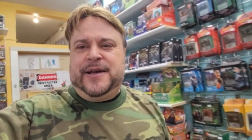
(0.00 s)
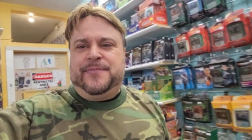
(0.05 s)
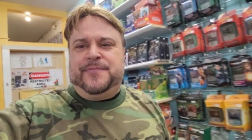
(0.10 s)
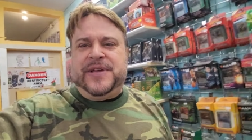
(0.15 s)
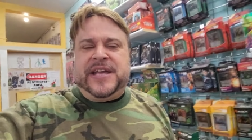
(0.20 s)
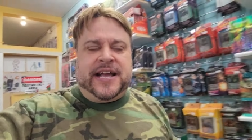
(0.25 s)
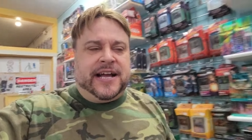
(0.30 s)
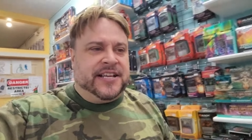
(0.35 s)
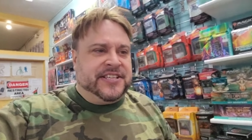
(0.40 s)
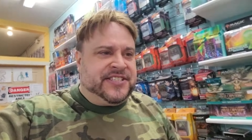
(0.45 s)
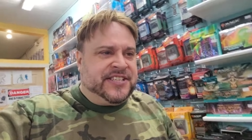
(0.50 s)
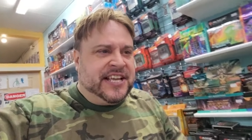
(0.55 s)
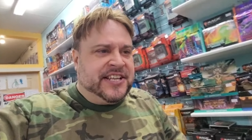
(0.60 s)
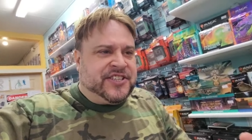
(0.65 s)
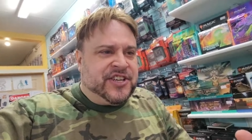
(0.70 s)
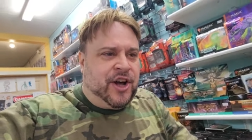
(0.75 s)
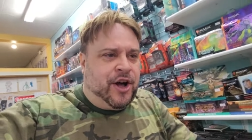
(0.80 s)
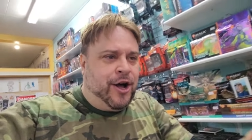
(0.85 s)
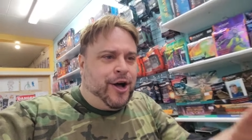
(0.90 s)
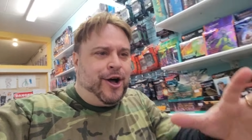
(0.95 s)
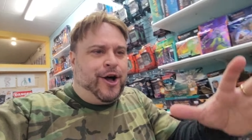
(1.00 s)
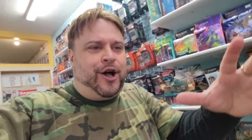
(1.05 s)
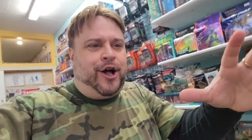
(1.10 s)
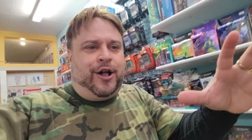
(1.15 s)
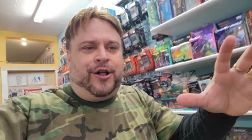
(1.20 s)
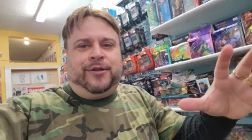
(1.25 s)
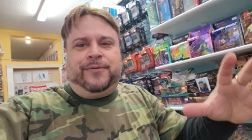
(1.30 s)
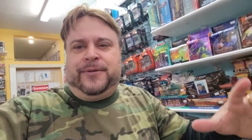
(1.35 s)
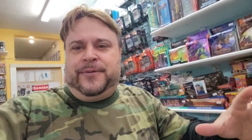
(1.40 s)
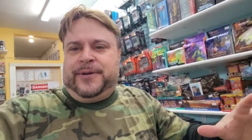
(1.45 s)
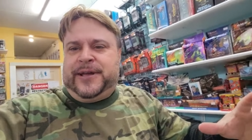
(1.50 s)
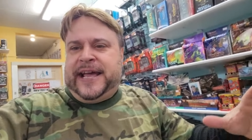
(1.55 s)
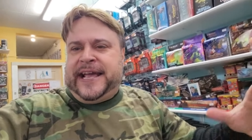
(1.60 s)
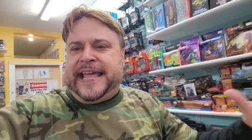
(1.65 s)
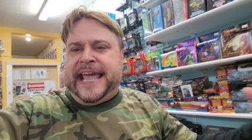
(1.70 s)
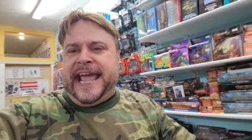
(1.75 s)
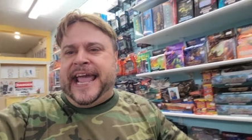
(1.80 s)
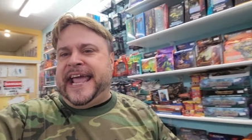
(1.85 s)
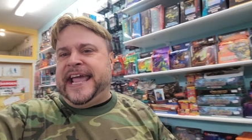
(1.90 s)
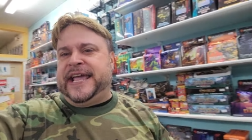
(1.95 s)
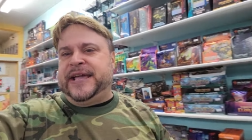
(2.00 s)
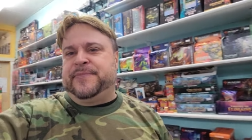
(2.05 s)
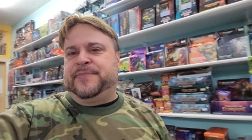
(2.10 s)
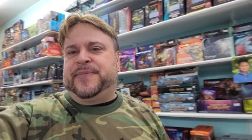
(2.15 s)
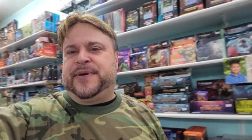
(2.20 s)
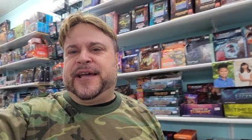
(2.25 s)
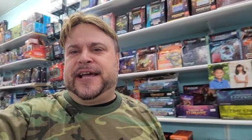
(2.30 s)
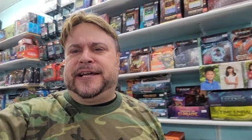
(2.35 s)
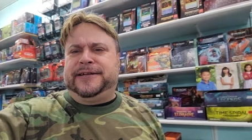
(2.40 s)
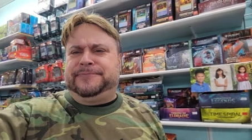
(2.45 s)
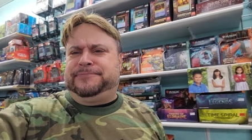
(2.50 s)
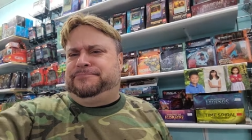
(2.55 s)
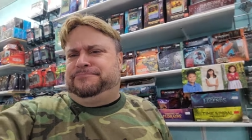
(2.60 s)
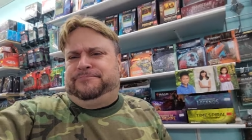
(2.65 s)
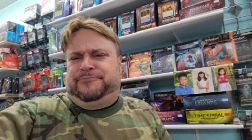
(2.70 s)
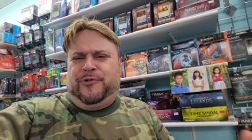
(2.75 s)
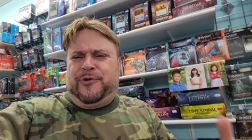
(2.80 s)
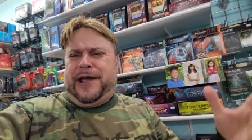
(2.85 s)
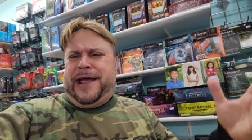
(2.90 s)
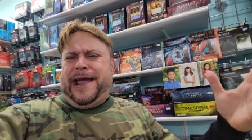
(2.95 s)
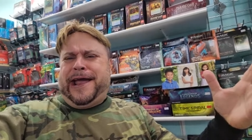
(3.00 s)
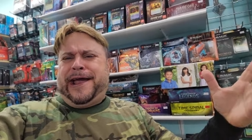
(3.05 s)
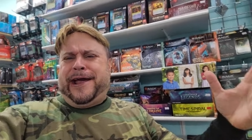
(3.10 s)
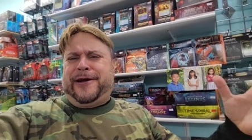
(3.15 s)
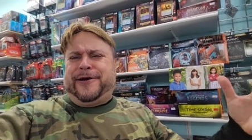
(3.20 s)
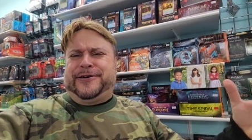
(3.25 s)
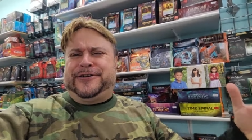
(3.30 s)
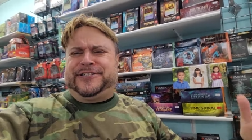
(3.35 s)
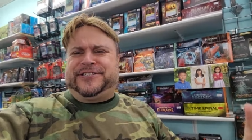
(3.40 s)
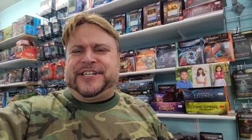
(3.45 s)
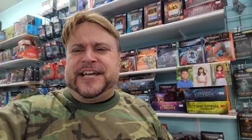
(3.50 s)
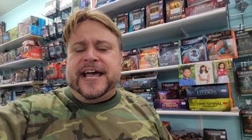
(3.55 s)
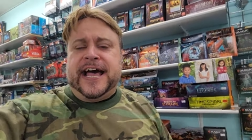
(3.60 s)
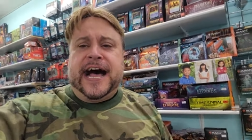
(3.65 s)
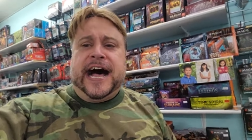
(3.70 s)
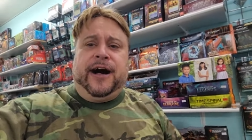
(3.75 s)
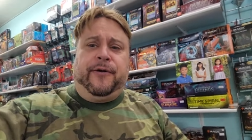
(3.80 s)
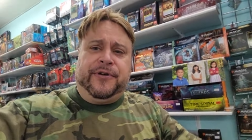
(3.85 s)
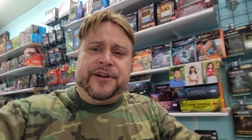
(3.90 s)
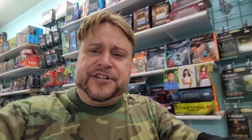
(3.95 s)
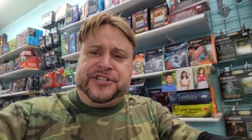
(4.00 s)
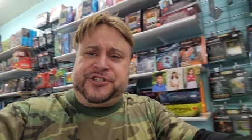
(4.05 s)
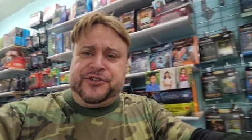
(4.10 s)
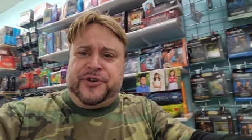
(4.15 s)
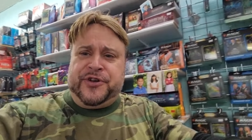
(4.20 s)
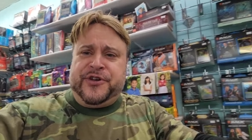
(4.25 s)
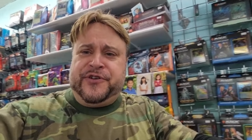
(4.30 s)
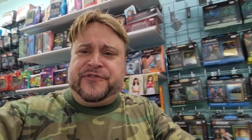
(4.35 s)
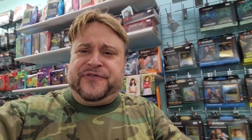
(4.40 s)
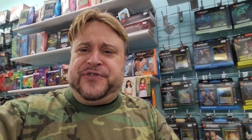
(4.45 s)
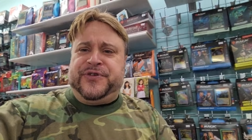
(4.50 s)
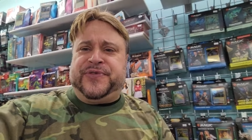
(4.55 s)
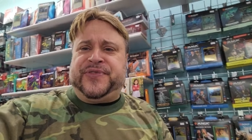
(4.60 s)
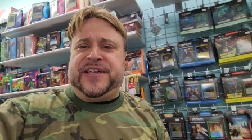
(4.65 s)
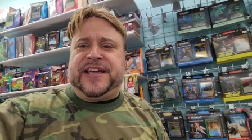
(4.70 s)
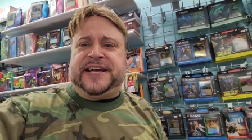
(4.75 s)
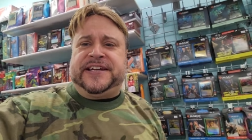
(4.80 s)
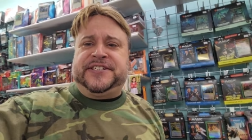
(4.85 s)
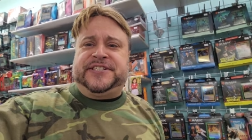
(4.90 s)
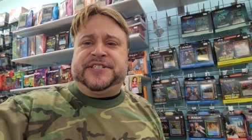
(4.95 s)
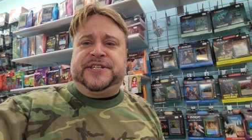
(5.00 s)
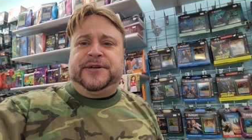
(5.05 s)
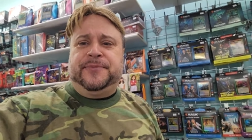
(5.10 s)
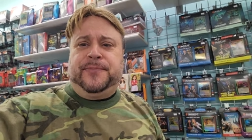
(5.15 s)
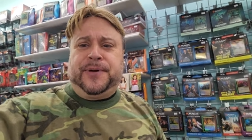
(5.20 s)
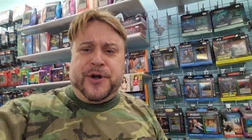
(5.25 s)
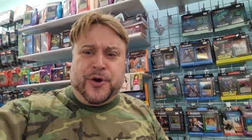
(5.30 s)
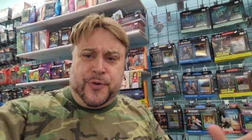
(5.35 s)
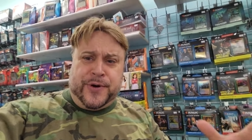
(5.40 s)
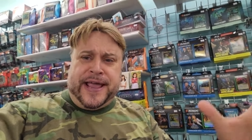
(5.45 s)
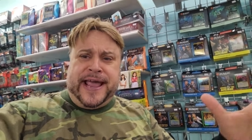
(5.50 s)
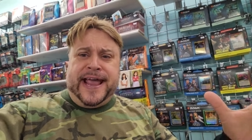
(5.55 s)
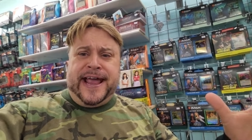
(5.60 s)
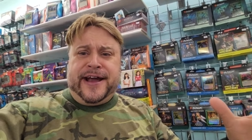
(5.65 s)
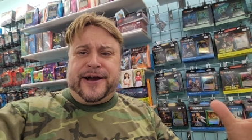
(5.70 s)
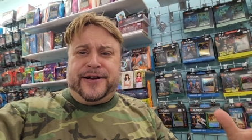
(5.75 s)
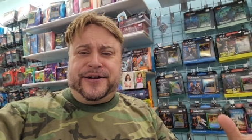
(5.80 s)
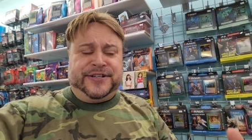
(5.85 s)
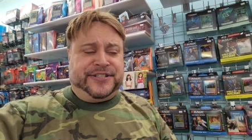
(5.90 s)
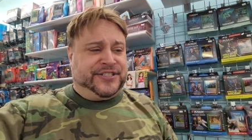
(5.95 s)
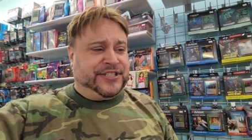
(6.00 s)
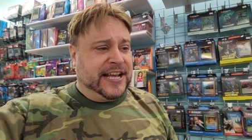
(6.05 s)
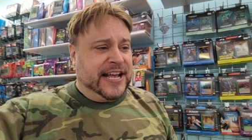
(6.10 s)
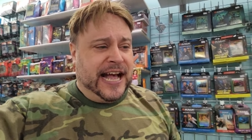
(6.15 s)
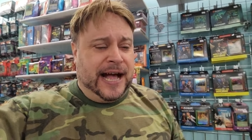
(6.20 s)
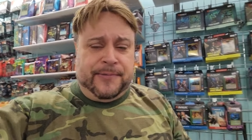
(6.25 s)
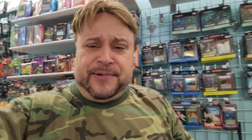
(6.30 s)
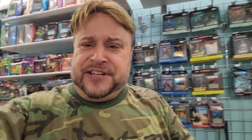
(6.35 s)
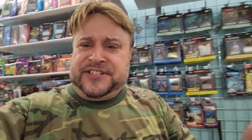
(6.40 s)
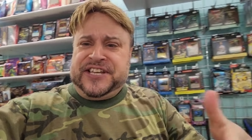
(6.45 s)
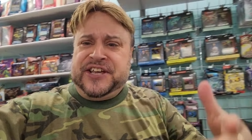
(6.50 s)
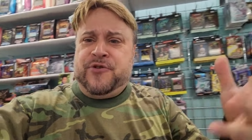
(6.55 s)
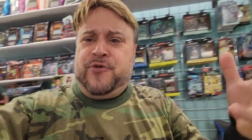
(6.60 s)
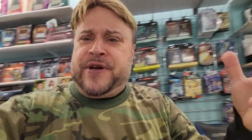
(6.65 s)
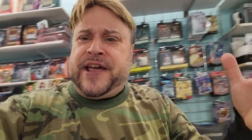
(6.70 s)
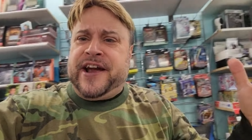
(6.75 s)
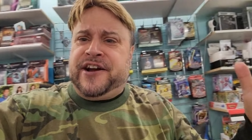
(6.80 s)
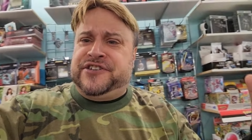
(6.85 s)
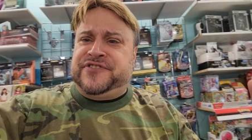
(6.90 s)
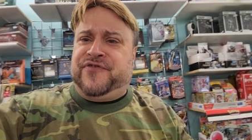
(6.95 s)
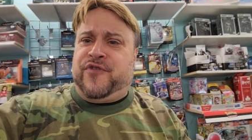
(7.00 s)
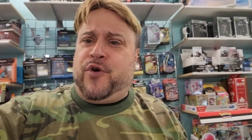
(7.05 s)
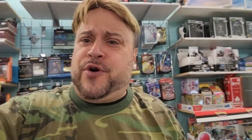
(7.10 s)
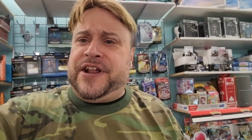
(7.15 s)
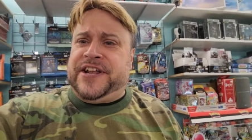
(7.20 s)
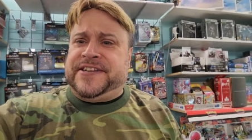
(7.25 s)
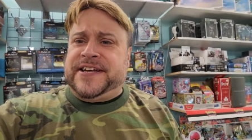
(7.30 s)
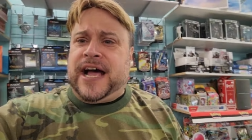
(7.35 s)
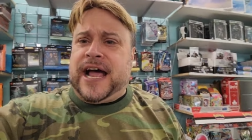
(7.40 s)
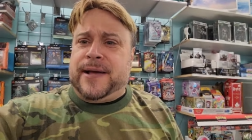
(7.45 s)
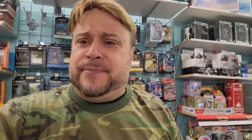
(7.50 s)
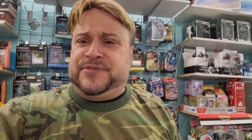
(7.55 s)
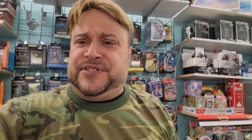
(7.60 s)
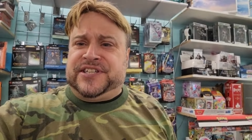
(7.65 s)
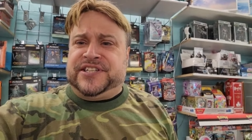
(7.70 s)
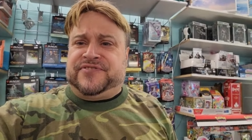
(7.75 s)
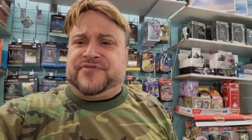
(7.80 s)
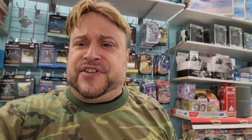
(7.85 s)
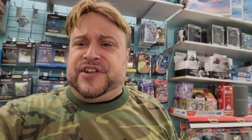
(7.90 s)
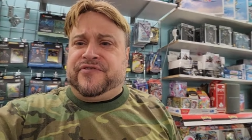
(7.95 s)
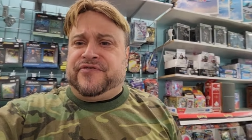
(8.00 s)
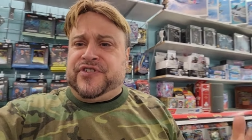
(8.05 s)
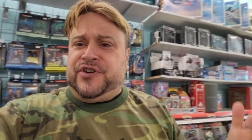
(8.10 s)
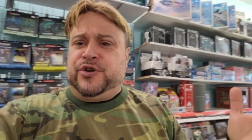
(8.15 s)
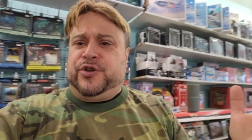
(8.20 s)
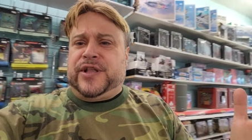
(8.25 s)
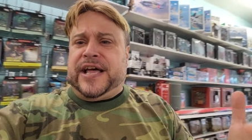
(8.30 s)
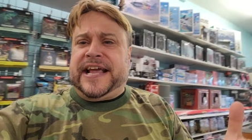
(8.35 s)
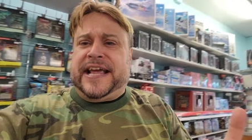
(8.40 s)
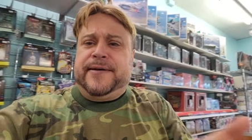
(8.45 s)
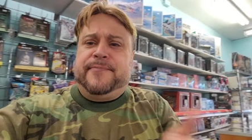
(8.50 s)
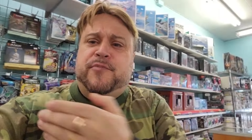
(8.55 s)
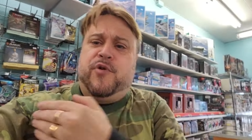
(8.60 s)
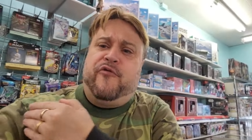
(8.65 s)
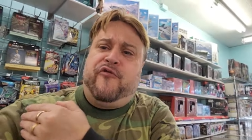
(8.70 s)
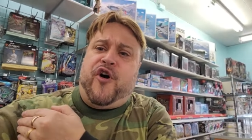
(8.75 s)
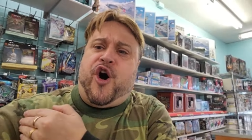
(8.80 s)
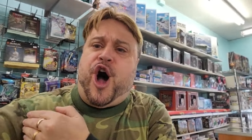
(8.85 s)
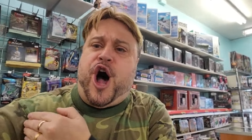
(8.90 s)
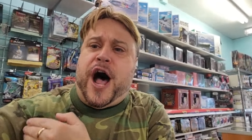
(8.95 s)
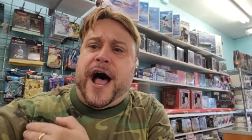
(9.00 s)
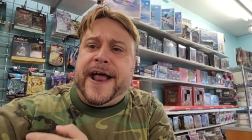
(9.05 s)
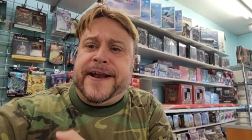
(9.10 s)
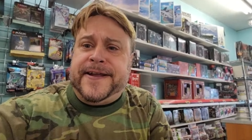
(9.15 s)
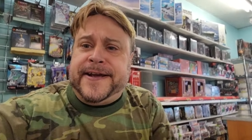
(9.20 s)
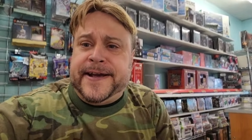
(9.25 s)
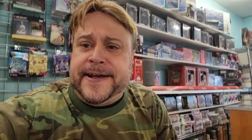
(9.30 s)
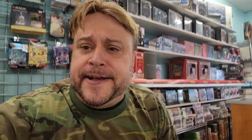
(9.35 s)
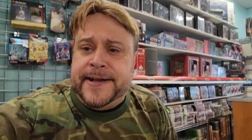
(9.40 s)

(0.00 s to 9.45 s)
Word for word: Because it's all a game. It, who cares? I want to show you a few things, but who cares? i want to say who cares 40 times in this video. If you don't like it, move on.